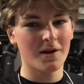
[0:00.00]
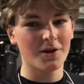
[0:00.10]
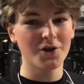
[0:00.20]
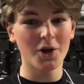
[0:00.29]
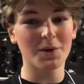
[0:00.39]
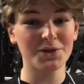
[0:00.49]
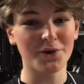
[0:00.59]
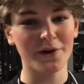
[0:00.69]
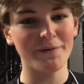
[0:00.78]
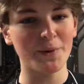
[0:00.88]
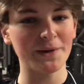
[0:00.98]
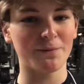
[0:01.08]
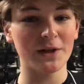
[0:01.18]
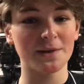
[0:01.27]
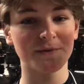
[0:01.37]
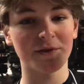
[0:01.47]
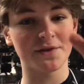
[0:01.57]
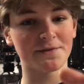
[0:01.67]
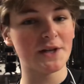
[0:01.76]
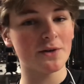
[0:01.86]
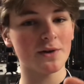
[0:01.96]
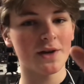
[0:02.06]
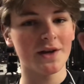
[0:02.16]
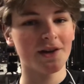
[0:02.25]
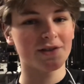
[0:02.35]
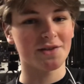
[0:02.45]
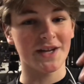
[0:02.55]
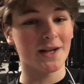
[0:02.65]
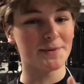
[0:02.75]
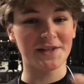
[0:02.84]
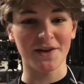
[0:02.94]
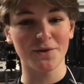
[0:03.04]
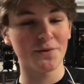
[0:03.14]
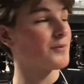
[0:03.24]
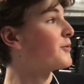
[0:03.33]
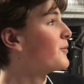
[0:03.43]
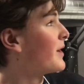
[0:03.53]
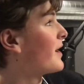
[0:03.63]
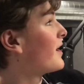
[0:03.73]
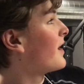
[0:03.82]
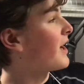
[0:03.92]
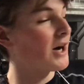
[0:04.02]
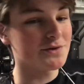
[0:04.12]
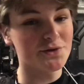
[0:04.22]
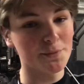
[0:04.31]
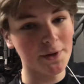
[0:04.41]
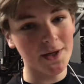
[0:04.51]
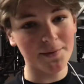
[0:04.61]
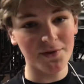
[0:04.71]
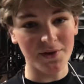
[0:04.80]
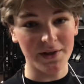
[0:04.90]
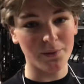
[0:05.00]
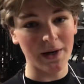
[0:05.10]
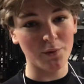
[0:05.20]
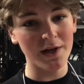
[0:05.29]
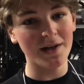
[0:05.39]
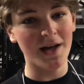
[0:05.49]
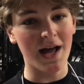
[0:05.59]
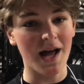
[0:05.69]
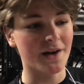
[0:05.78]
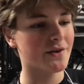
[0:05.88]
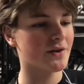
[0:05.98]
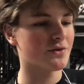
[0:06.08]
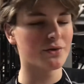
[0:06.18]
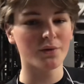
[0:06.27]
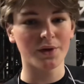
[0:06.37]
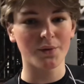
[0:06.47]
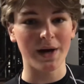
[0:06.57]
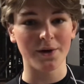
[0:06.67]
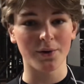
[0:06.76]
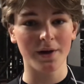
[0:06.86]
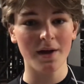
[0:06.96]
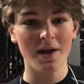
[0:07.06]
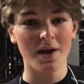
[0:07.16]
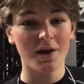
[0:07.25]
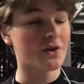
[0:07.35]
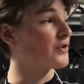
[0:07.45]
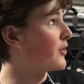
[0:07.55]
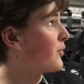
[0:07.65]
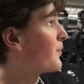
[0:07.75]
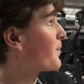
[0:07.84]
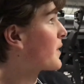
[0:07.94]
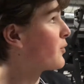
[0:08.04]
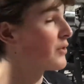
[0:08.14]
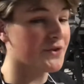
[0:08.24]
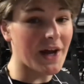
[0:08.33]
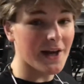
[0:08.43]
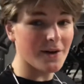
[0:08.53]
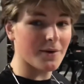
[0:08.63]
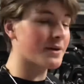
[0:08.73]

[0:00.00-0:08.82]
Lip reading: Yo, what's going on everyone? Welcome to this video. Today I'll be taking you through how to do pull-ups in the right way and to do it in the right order. So we'll start out